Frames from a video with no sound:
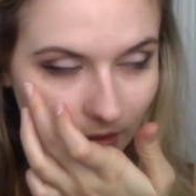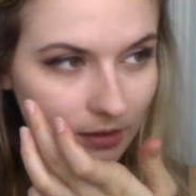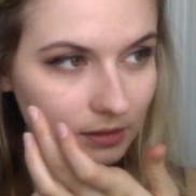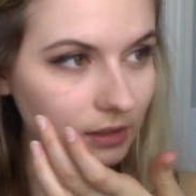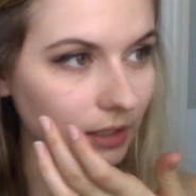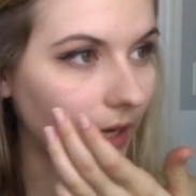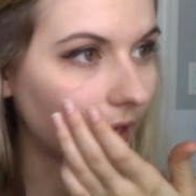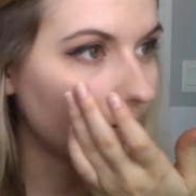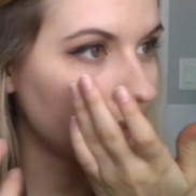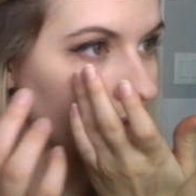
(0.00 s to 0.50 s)

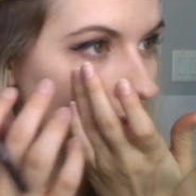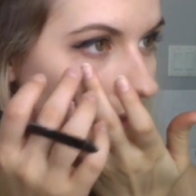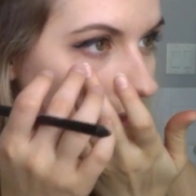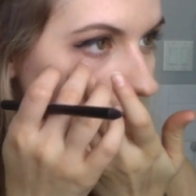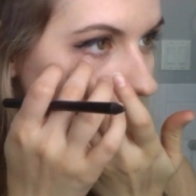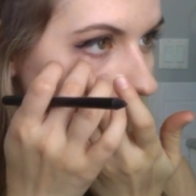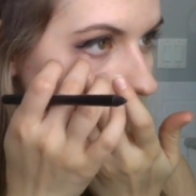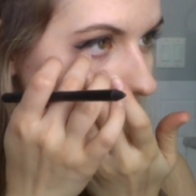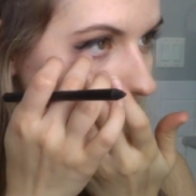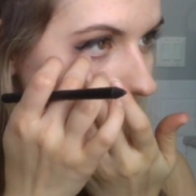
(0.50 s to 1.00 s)
line, and
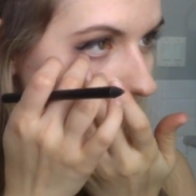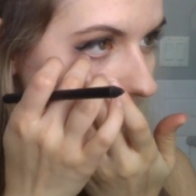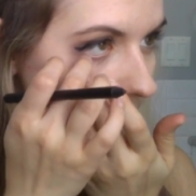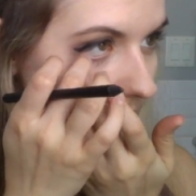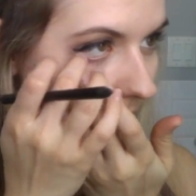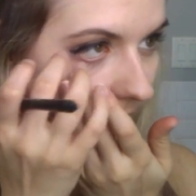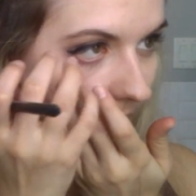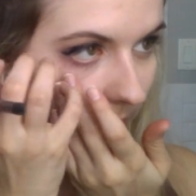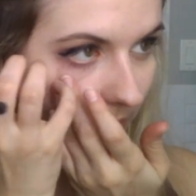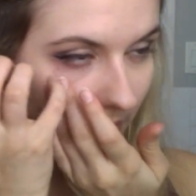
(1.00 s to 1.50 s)
I am not
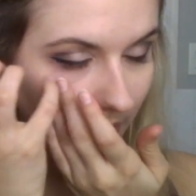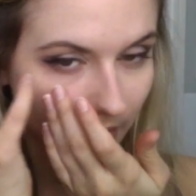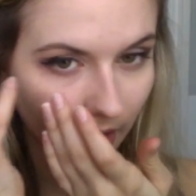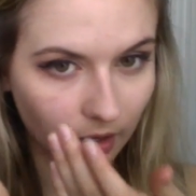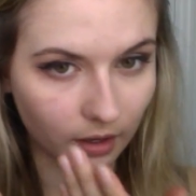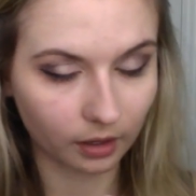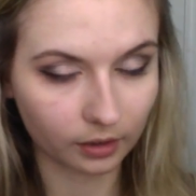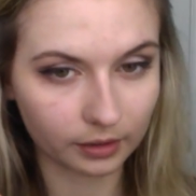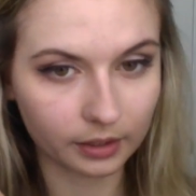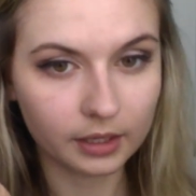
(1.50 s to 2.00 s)
going to put it
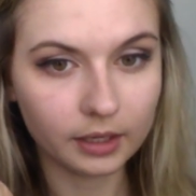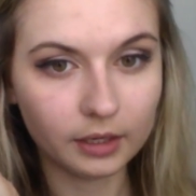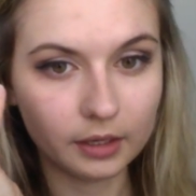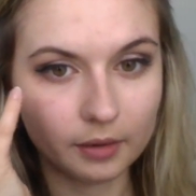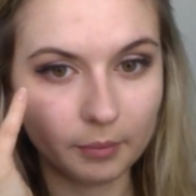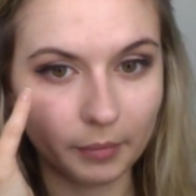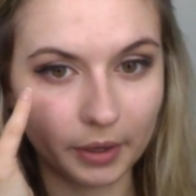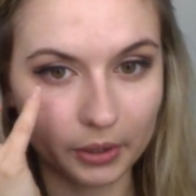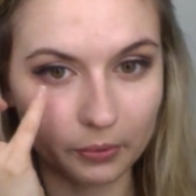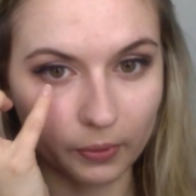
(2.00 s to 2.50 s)
on
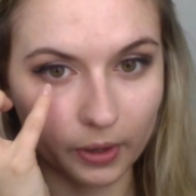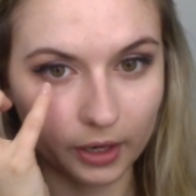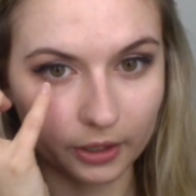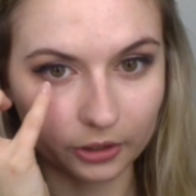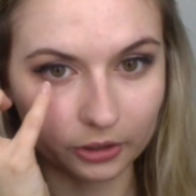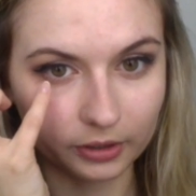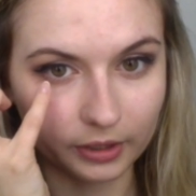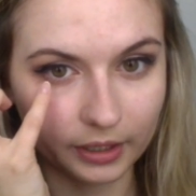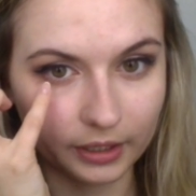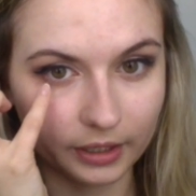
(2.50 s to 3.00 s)
my
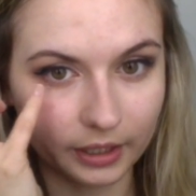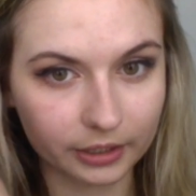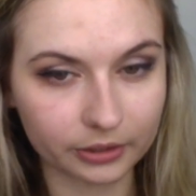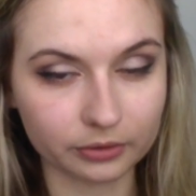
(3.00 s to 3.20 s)
waterline.